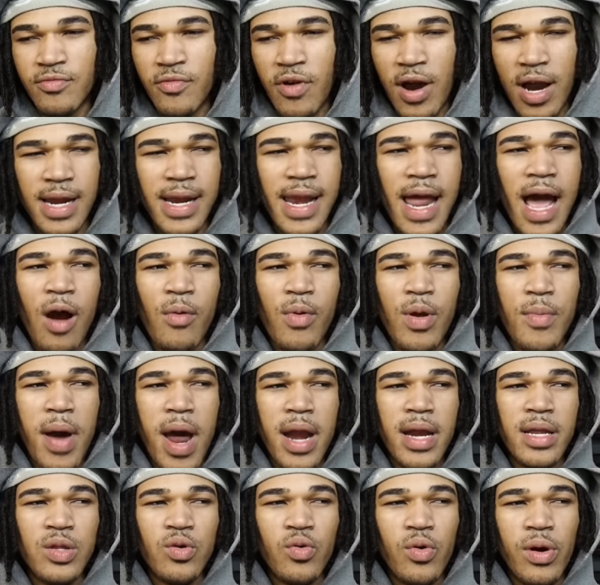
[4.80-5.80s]
right now we about
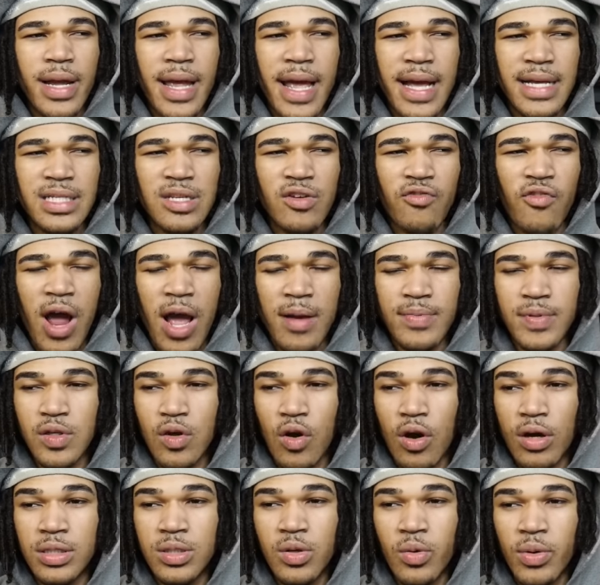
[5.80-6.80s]
to do a Guess the Rap
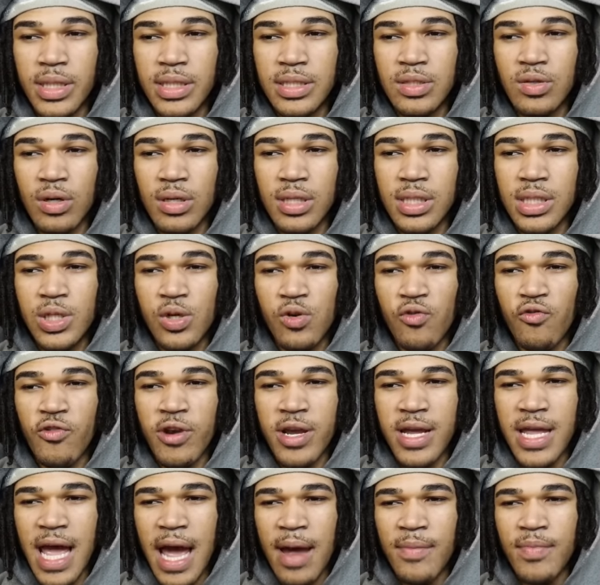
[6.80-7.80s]
Song 2022
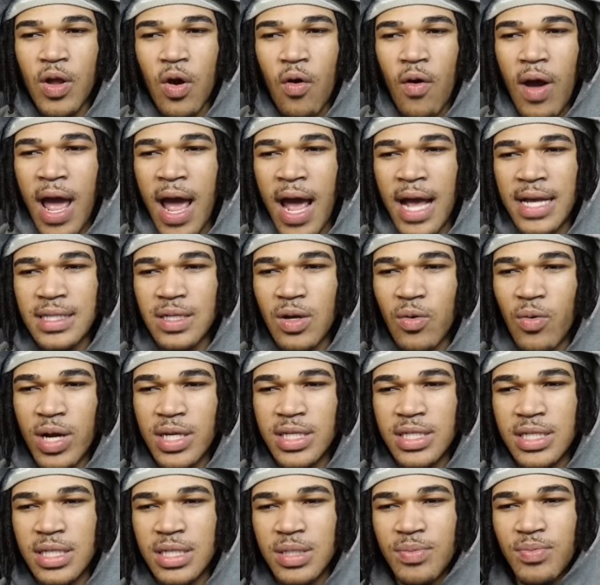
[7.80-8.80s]
recap. Don't ask
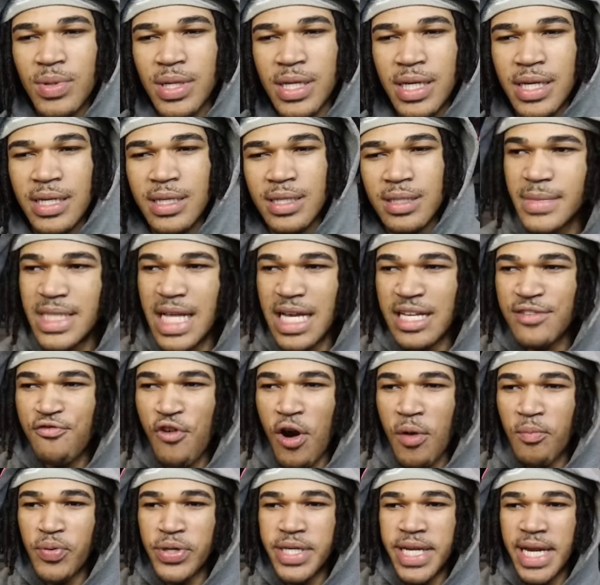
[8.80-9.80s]
questions, please. That's
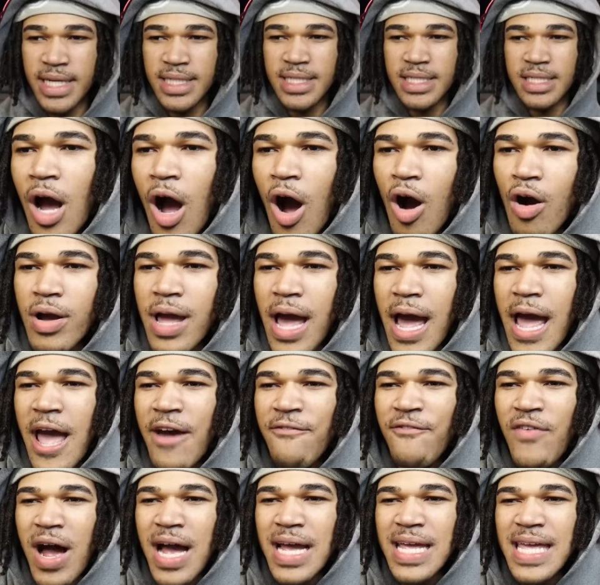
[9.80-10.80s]
from predictions. Okay,
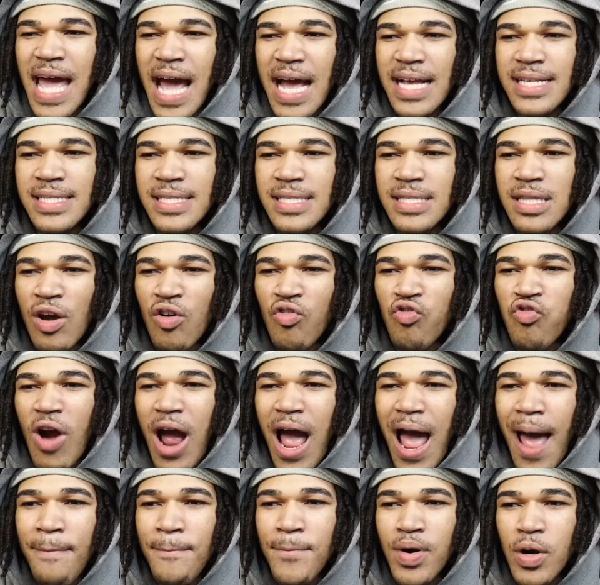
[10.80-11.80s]
if I guess the
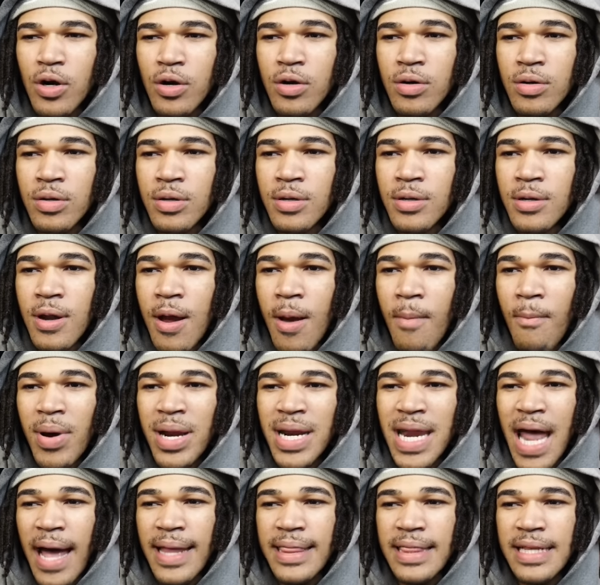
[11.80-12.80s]
rapper, but
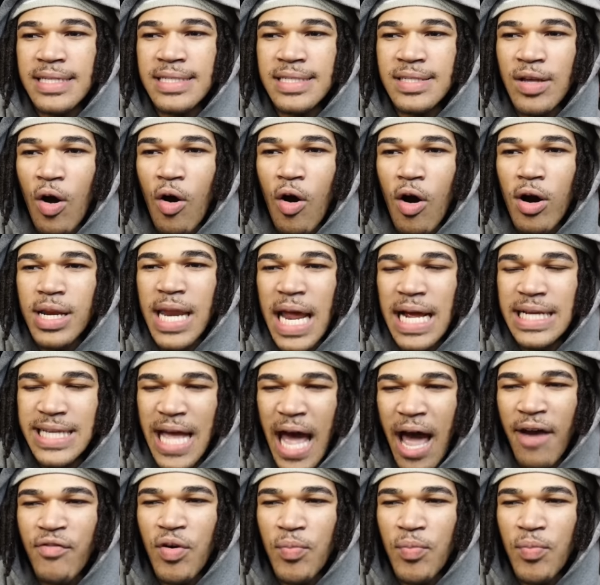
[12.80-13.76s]
not the song, that's half a